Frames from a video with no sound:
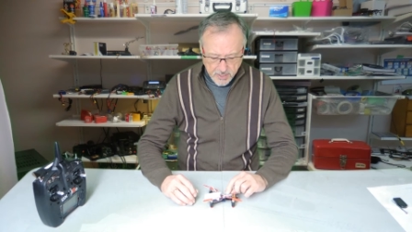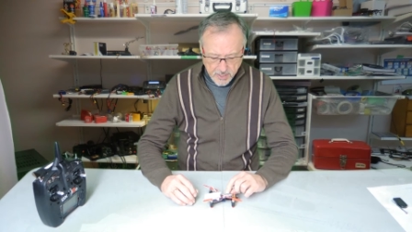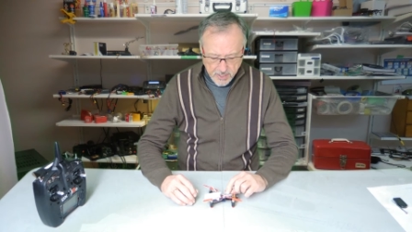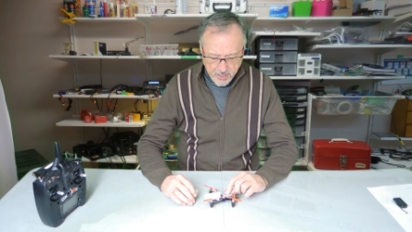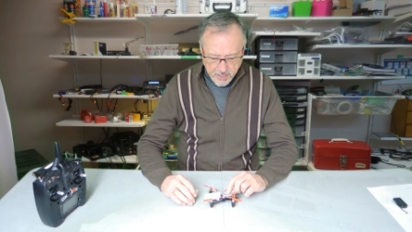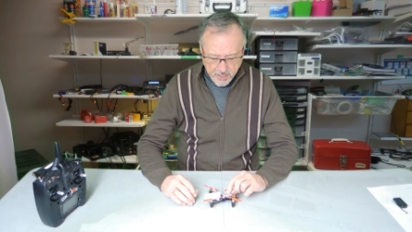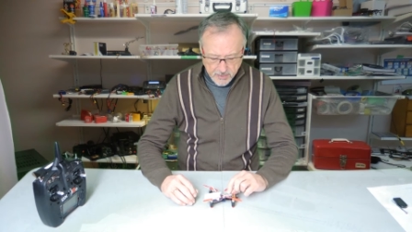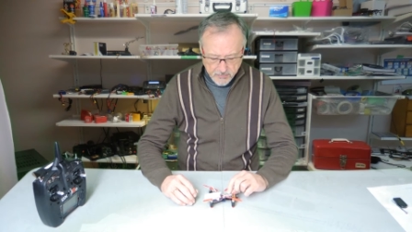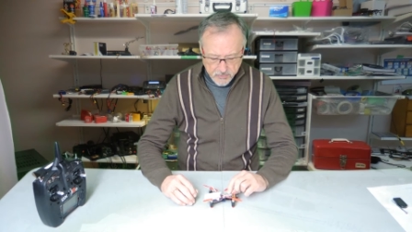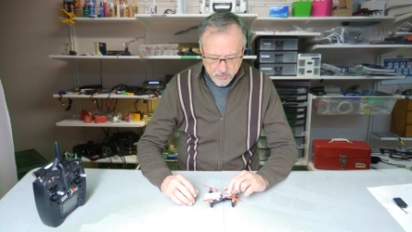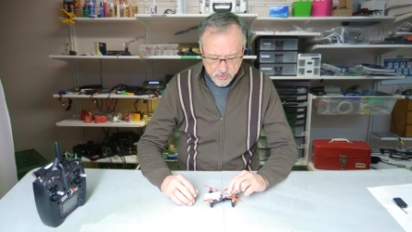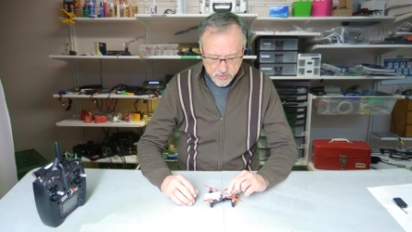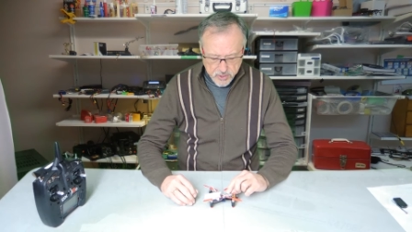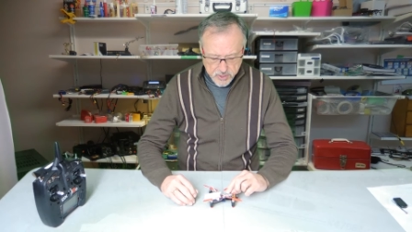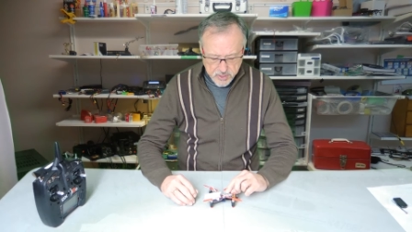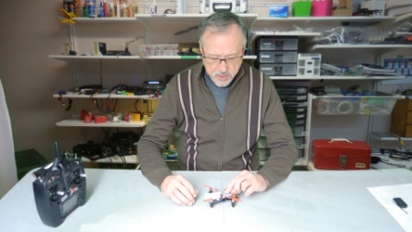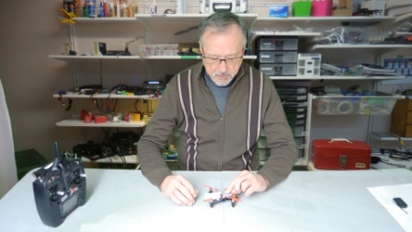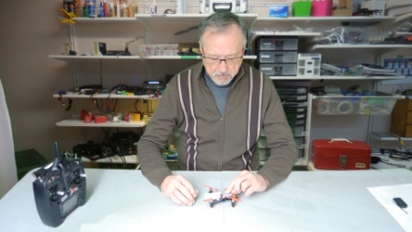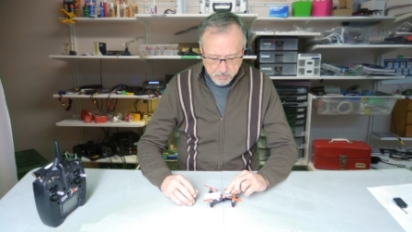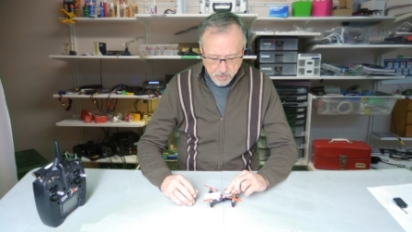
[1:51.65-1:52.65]
There's
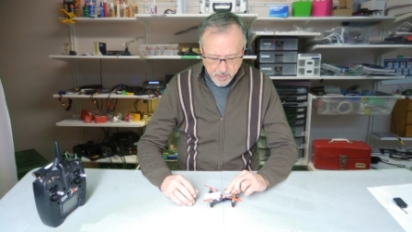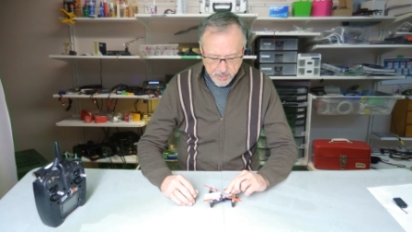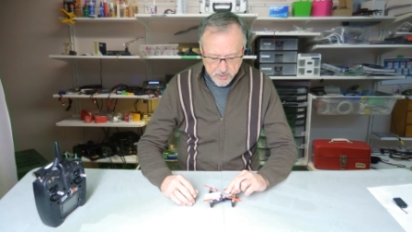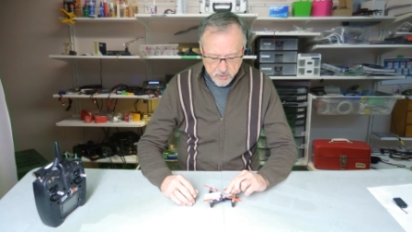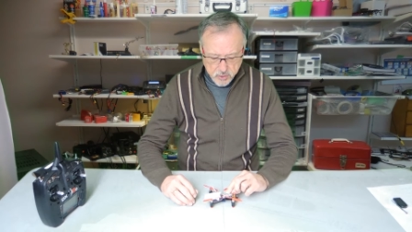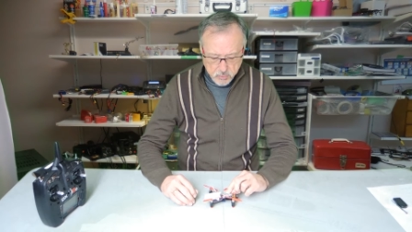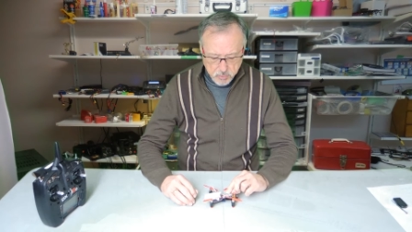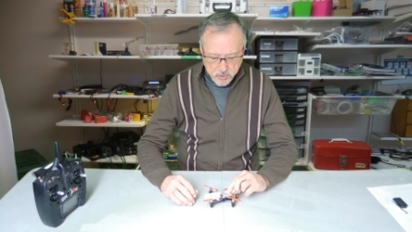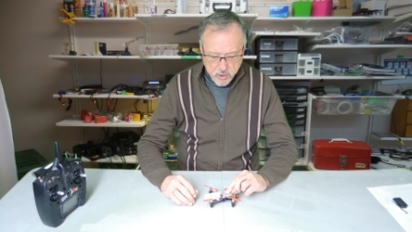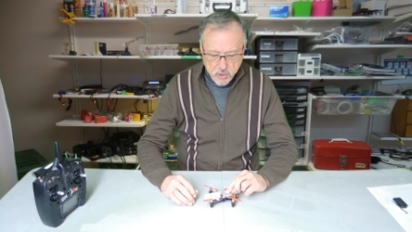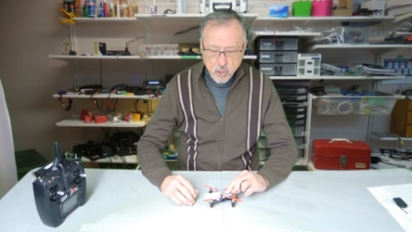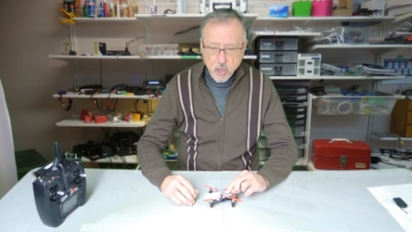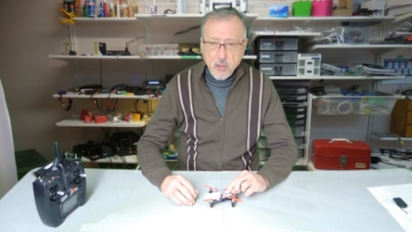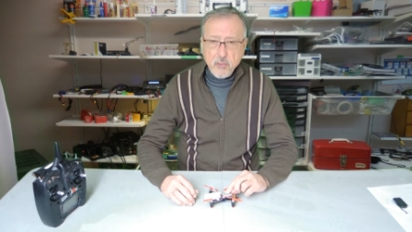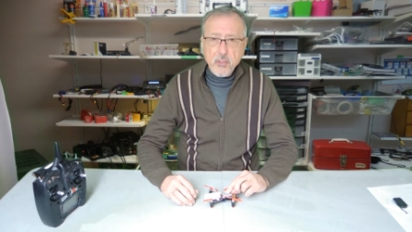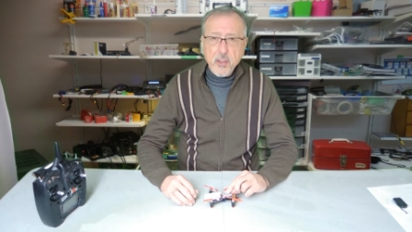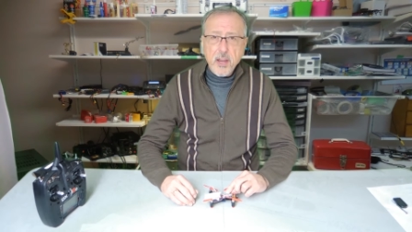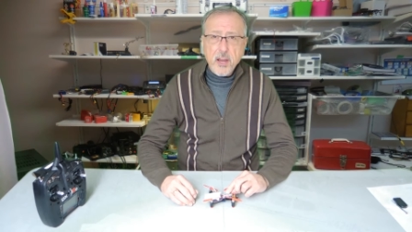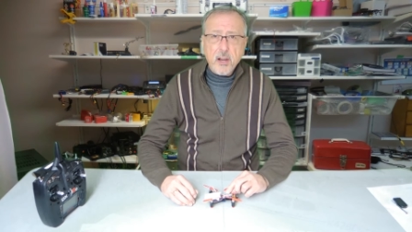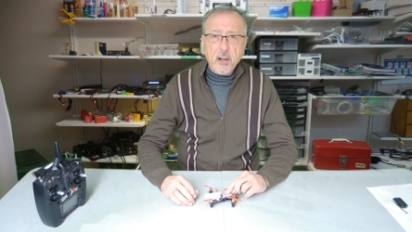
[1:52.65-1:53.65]
just a bind switch
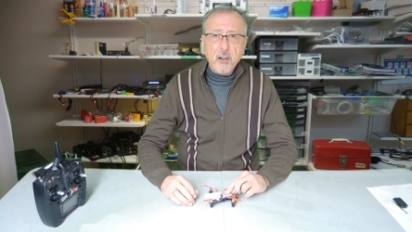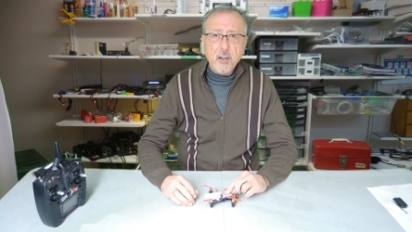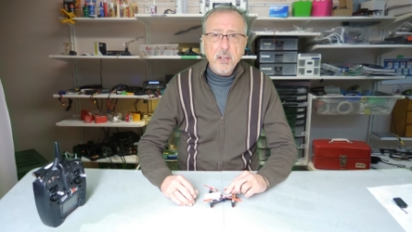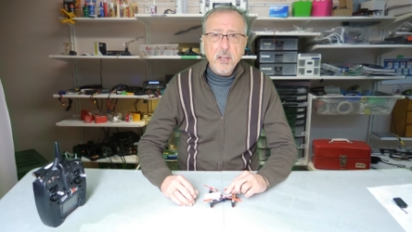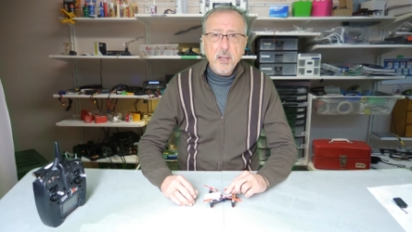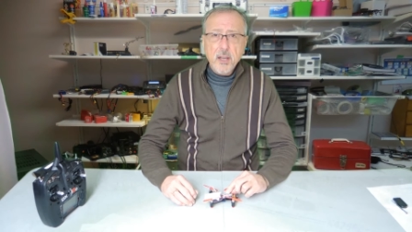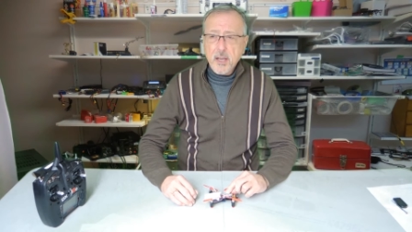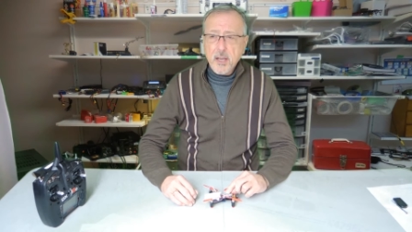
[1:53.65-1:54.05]
on there.